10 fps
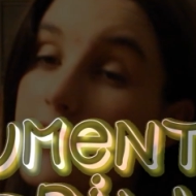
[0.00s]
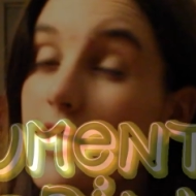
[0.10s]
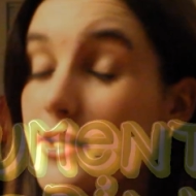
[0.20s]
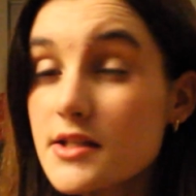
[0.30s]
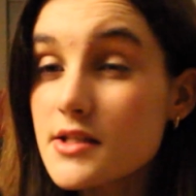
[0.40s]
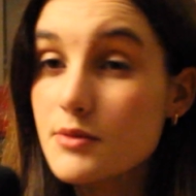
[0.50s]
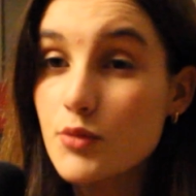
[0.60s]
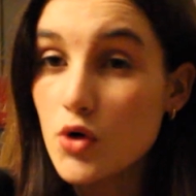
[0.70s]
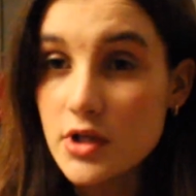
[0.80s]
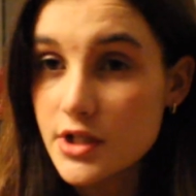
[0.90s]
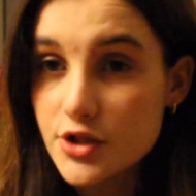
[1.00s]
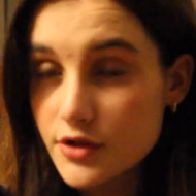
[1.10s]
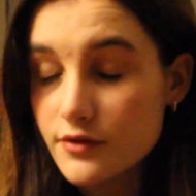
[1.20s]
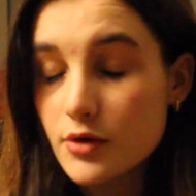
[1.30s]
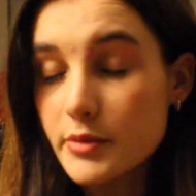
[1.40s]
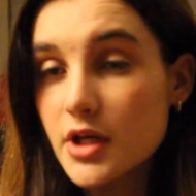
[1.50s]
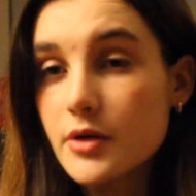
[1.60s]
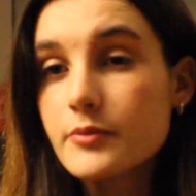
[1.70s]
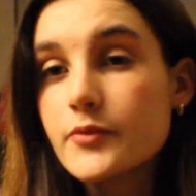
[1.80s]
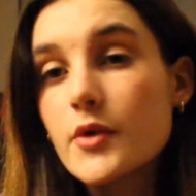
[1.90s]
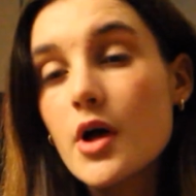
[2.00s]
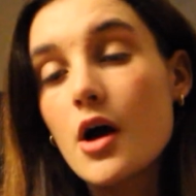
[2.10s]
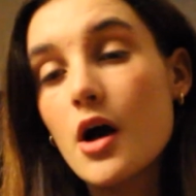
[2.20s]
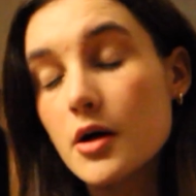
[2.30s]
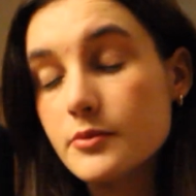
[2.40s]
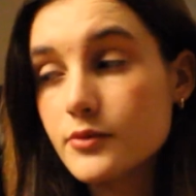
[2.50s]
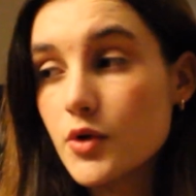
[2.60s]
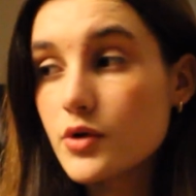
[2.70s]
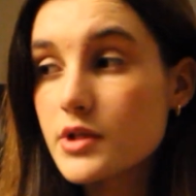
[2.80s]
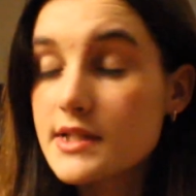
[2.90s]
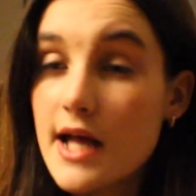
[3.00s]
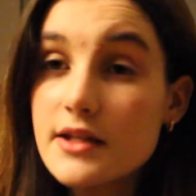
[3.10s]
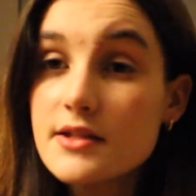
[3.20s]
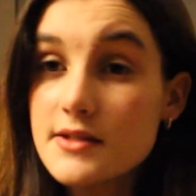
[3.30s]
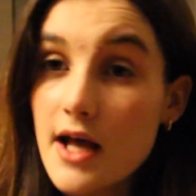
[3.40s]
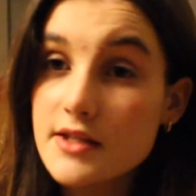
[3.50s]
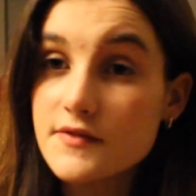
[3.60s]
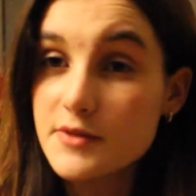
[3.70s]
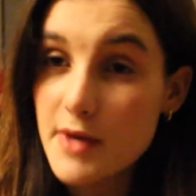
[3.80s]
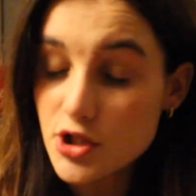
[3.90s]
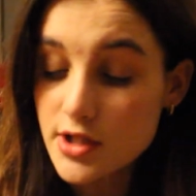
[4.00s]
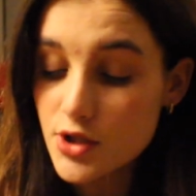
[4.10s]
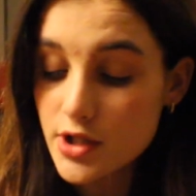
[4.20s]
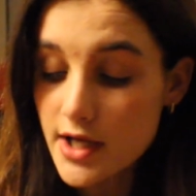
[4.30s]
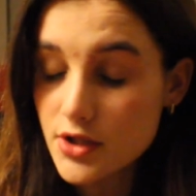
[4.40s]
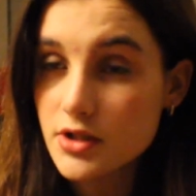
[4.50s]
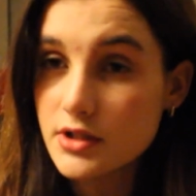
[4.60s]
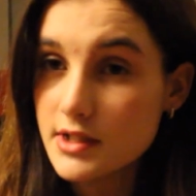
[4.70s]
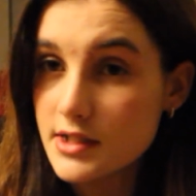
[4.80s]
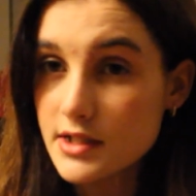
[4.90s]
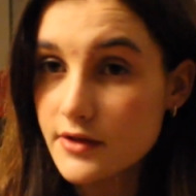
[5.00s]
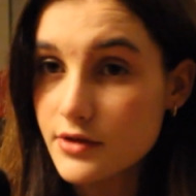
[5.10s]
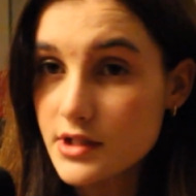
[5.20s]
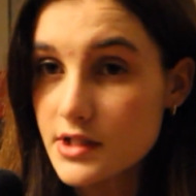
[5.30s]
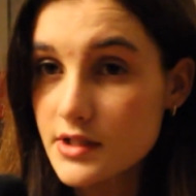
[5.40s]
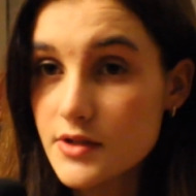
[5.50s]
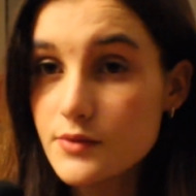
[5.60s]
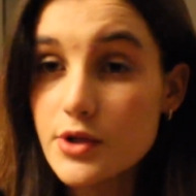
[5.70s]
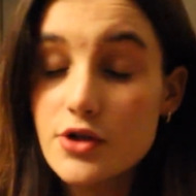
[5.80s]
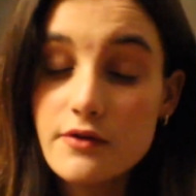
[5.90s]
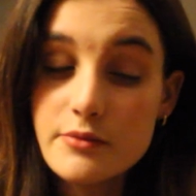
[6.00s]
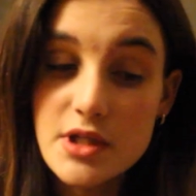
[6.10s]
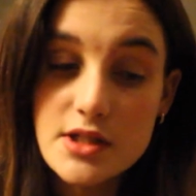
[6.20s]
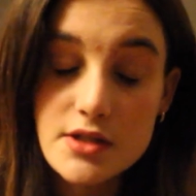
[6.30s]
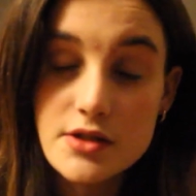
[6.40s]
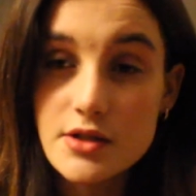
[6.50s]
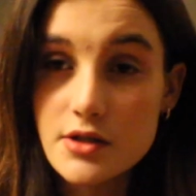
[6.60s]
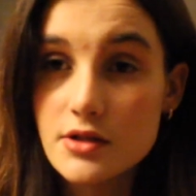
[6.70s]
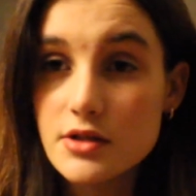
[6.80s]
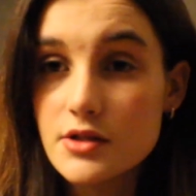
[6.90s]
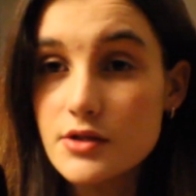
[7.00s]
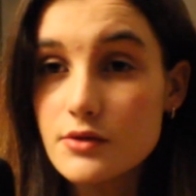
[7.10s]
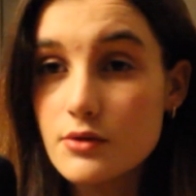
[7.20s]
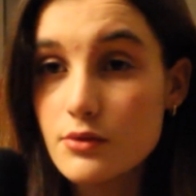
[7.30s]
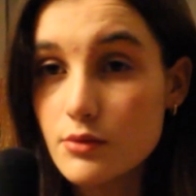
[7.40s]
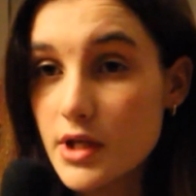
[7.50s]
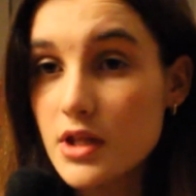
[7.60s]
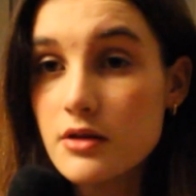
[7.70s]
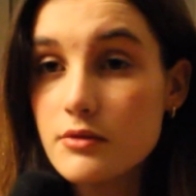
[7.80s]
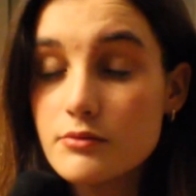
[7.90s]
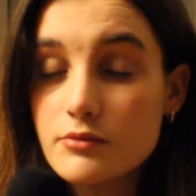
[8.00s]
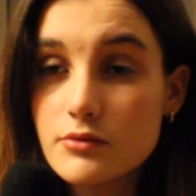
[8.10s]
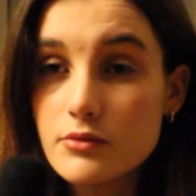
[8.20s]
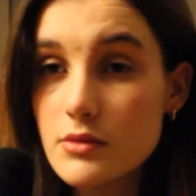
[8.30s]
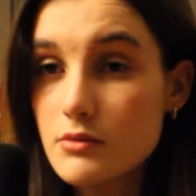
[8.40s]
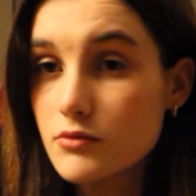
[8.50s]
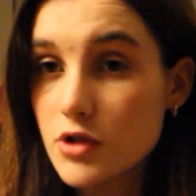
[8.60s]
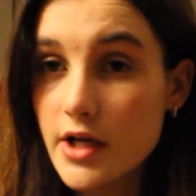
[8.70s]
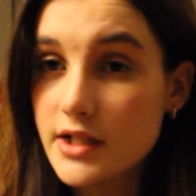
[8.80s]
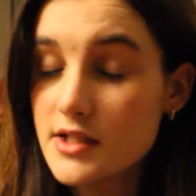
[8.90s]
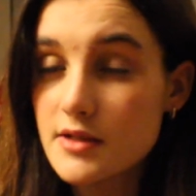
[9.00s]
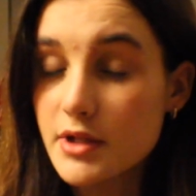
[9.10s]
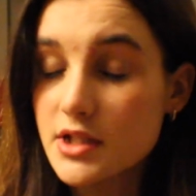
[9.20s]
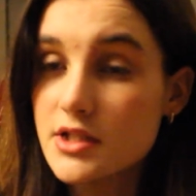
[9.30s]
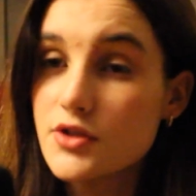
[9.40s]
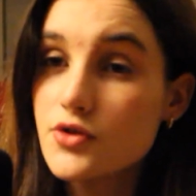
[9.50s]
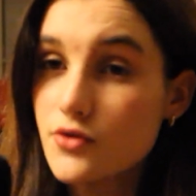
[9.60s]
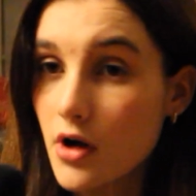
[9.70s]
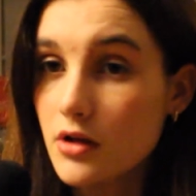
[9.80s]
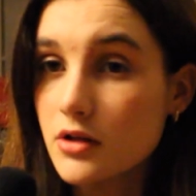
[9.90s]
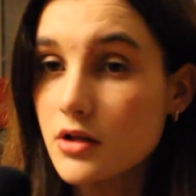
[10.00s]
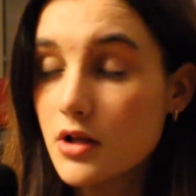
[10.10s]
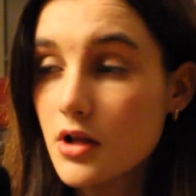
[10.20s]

SEND is an important issue for me. SEND stands for Special Educational Needs and Differences, which often means that students with learning disabilities struggle